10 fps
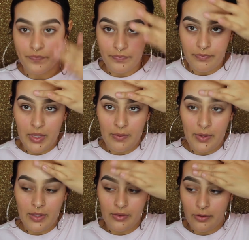
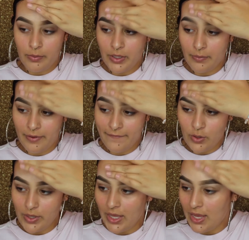maybe a little bit on my
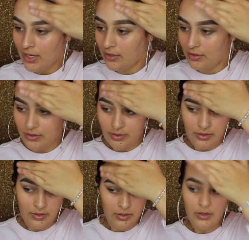forehead.
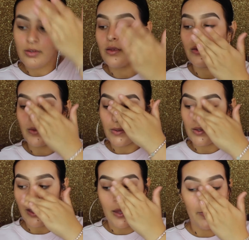
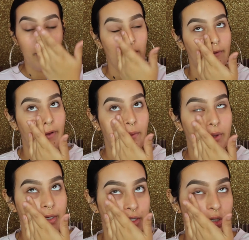I don't know if I
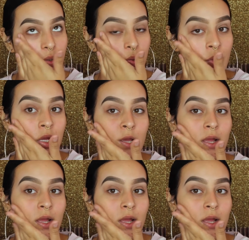want to do,